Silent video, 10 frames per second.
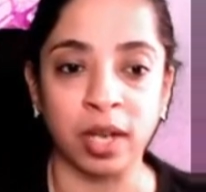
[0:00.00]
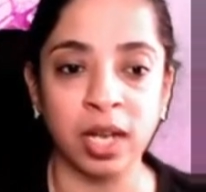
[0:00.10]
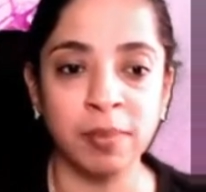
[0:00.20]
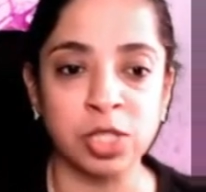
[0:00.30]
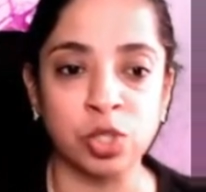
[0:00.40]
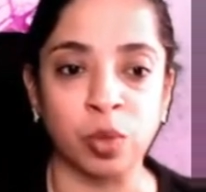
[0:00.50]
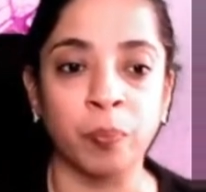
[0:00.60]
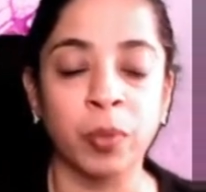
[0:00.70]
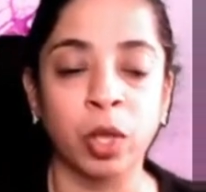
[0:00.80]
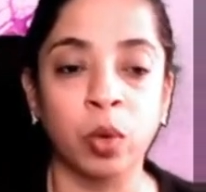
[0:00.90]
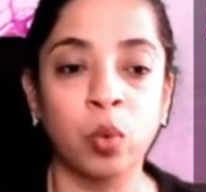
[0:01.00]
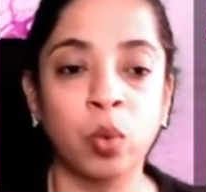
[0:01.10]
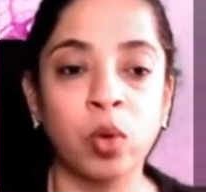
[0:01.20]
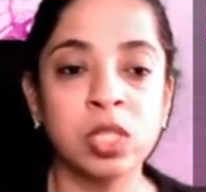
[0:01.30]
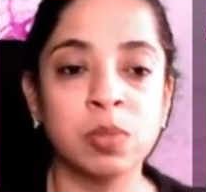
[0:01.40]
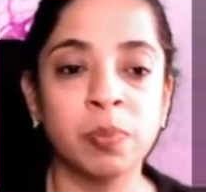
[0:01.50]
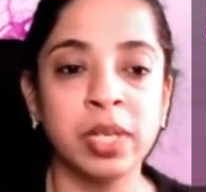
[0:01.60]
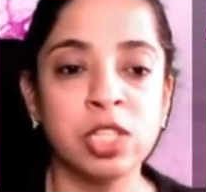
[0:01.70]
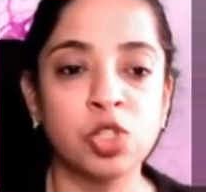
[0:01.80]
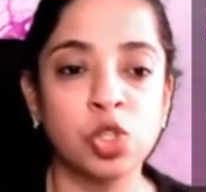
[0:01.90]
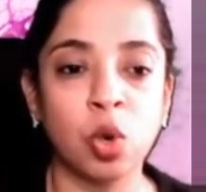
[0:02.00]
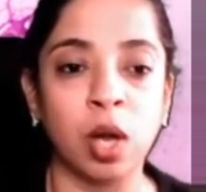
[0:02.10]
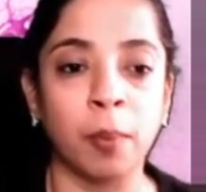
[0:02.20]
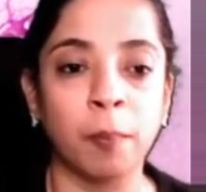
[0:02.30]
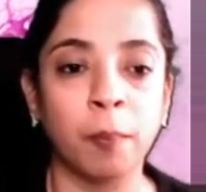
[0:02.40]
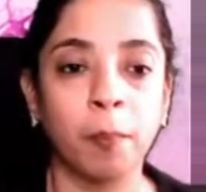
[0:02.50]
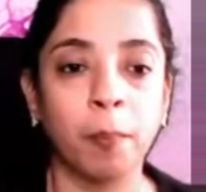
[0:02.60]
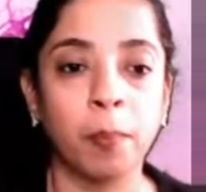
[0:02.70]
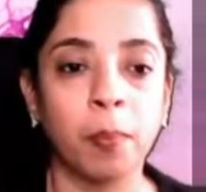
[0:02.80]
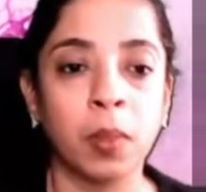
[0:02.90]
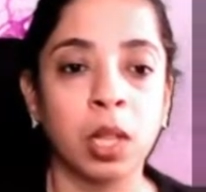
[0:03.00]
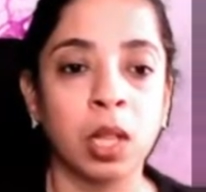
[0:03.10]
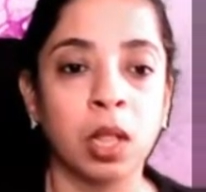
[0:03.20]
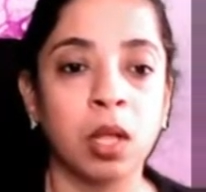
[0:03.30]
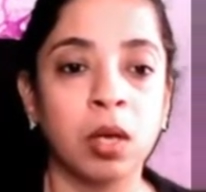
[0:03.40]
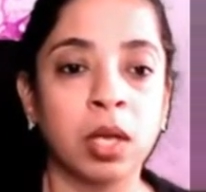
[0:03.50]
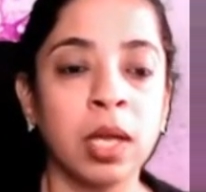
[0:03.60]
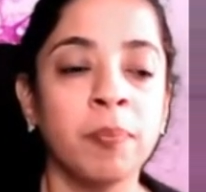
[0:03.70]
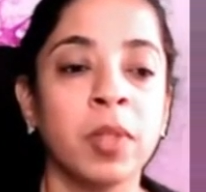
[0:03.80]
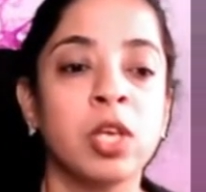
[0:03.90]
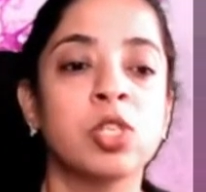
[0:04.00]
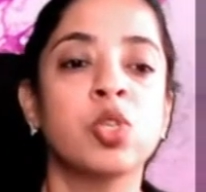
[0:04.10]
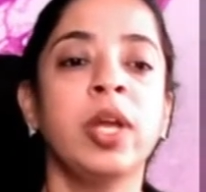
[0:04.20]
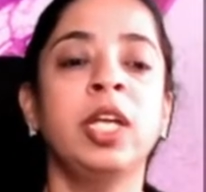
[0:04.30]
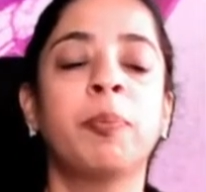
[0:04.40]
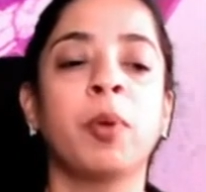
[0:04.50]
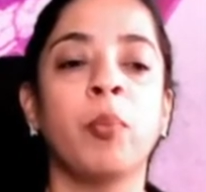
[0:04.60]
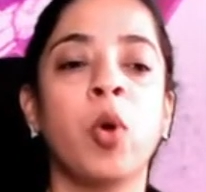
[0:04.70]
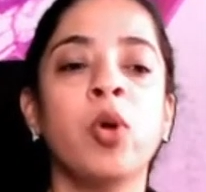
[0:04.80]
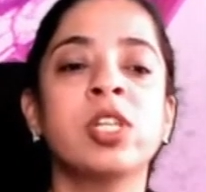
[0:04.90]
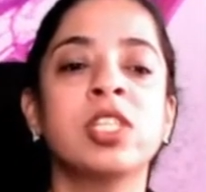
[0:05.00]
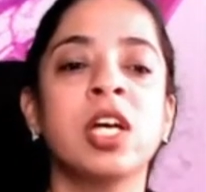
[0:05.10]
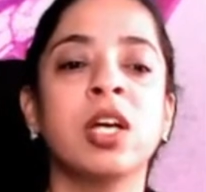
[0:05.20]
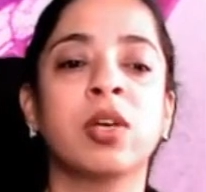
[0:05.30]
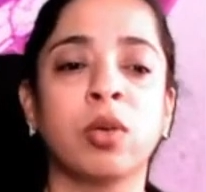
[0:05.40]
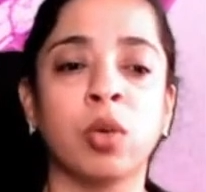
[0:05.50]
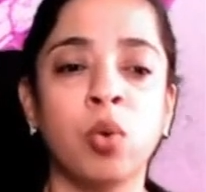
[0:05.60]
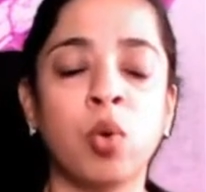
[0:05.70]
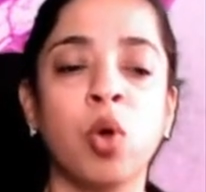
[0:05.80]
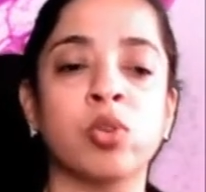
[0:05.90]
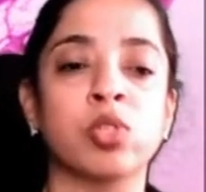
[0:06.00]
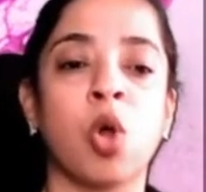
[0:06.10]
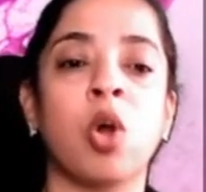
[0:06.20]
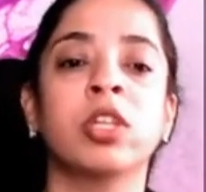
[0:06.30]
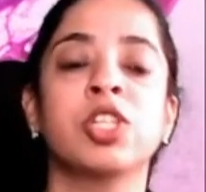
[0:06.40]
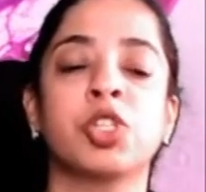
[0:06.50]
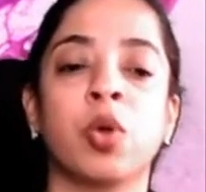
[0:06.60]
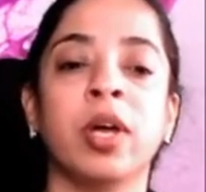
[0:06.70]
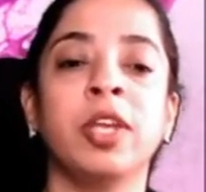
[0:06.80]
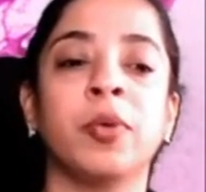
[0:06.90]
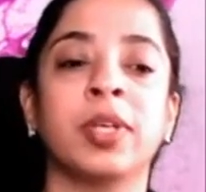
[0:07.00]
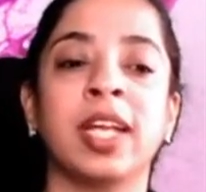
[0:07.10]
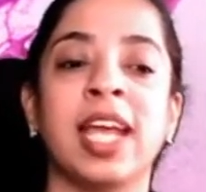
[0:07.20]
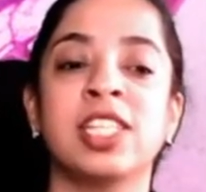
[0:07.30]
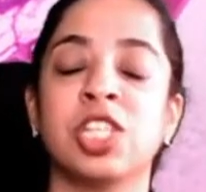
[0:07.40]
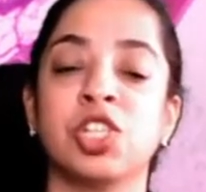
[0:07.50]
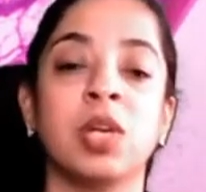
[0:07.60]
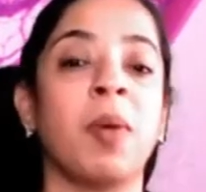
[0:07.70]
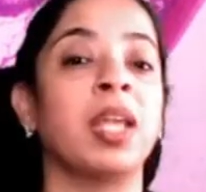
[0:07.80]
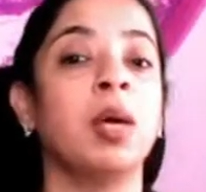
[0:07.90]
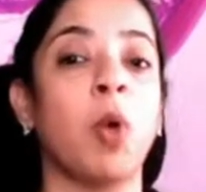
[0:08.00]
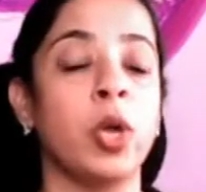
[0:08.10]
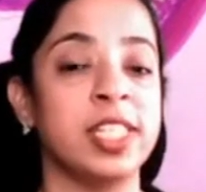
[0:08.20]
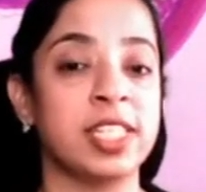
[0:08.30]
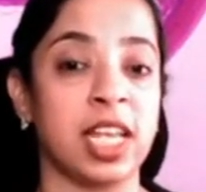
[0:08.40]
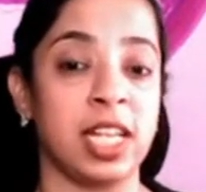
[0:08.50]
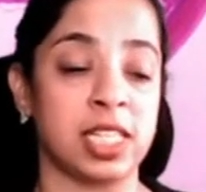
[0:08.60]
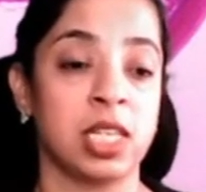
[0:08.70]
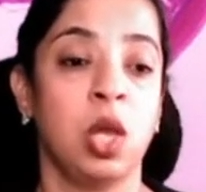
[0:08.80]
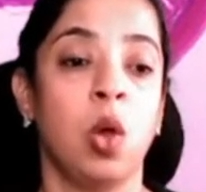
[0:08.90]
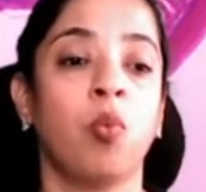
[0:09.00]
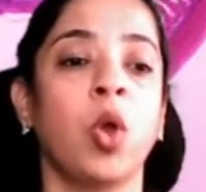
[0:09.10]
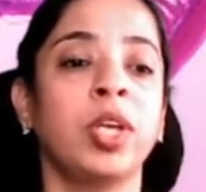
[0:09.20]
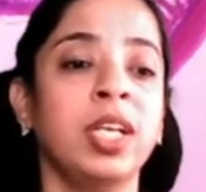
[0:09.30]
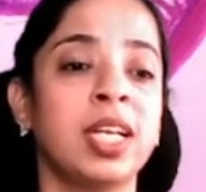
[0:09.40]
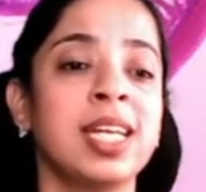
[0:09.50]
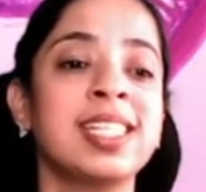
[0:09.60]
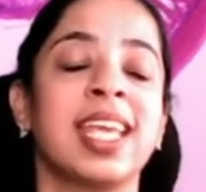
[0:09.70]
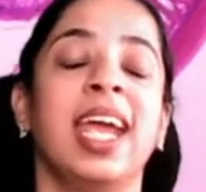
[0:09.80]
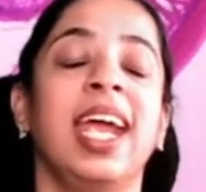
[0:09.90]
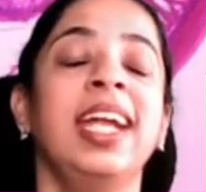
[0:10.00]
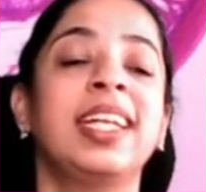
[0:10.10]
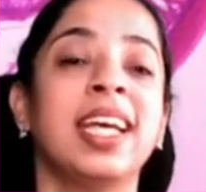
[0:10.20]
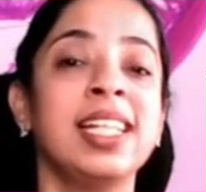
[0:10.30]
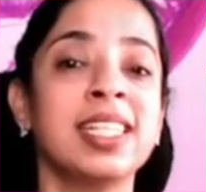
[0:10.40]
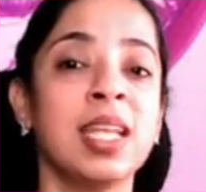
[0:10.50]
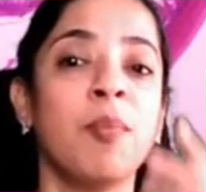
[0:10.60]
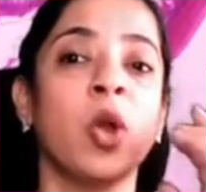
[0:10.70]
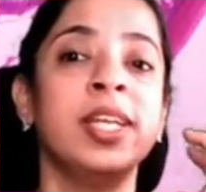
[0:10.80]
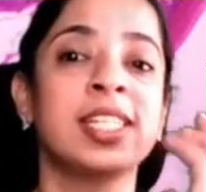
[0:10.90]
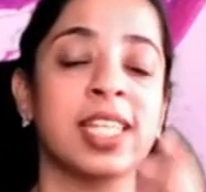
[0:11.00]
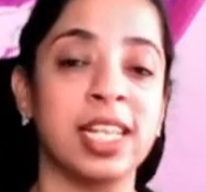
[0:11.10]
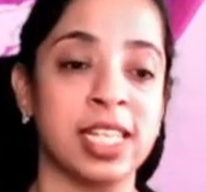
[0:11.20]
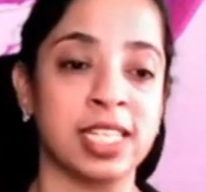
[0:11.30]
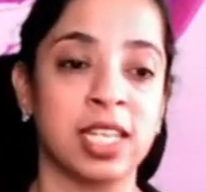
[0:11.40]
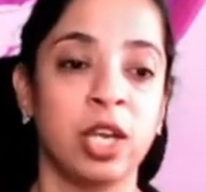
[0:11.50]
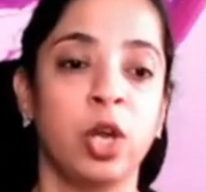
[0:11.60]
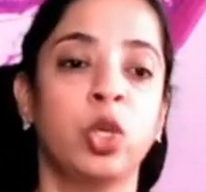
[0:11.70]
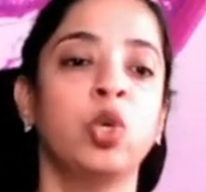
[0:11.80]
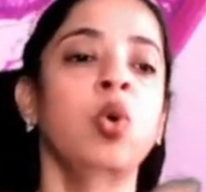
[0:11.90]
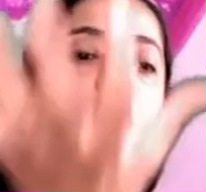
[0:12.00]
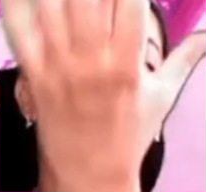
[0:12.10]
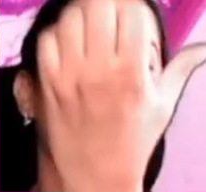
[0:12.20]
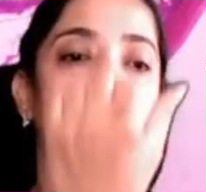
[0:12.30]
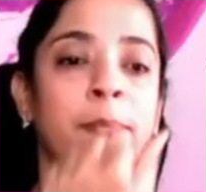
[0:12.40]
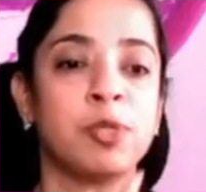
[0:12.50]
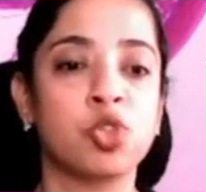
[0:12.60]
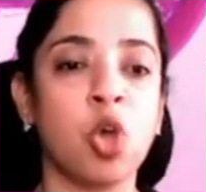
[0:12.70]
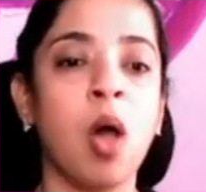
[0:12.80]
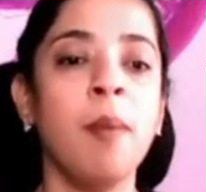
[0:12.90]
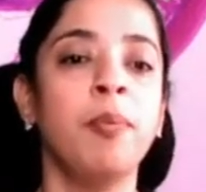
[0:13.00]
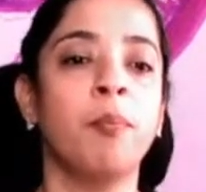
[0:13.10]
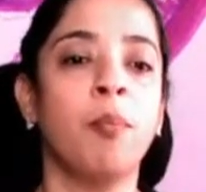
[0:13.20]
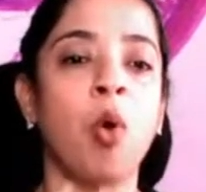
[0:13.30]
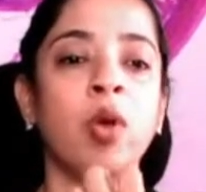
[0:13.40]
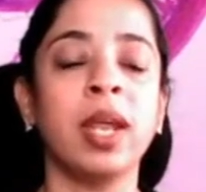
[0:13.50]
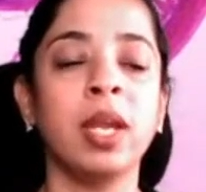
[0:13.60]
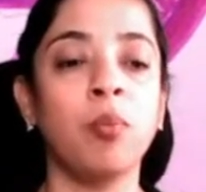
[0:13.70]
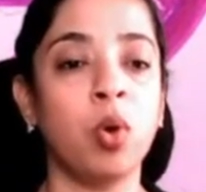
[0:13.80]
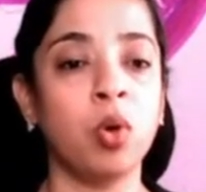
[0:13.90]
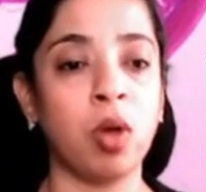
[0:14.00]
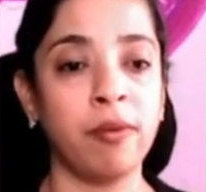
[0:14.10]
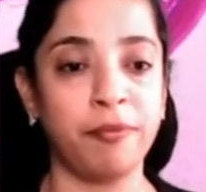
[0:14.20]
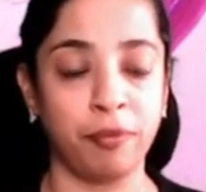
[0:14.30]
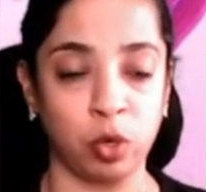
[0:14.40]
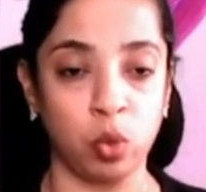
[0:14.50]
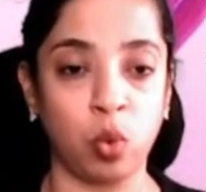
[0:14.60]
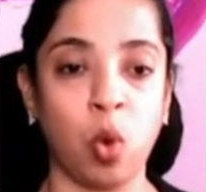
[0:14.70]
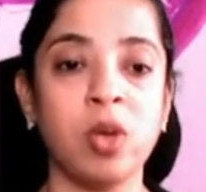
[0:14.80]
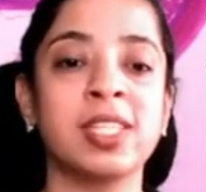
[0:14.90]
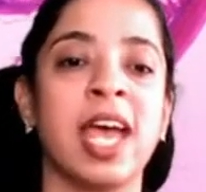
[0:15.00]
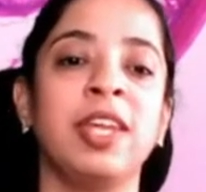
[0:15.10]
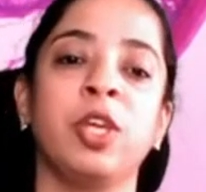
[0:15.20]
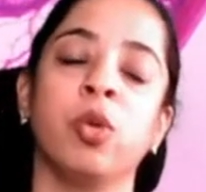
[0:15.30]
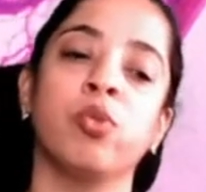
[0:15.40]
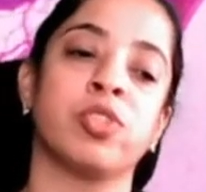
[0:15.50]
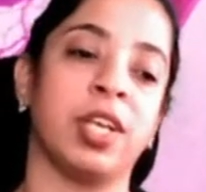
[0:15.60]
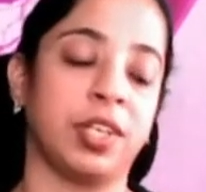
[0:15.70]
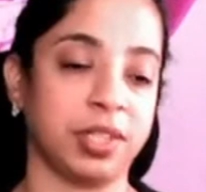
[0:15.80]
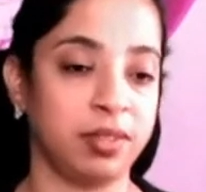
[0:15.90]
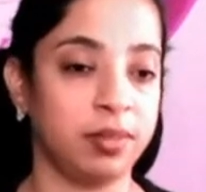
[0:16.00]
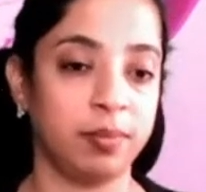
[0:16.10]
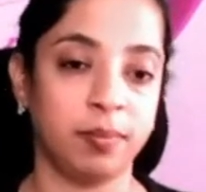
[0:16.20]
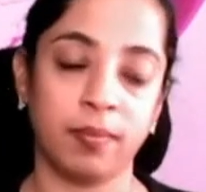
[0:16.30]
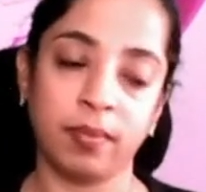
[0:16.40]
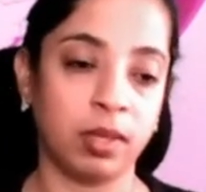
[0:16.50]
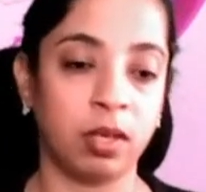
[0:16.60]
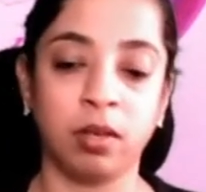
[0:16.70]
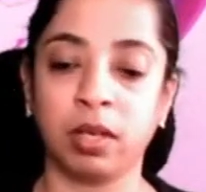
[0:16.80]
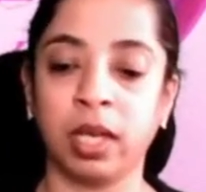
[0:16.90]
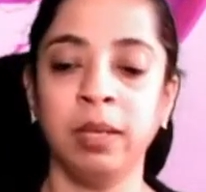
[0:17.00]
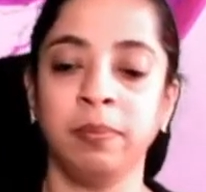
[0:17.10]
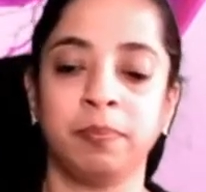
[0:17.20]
Hai na, bacho? Glucose means sugar. Okay. So it promotes the glucose or the sugar utilization by the body cells. What it does? It tells the body cells to absorb more and more of glucose and use it. Okay.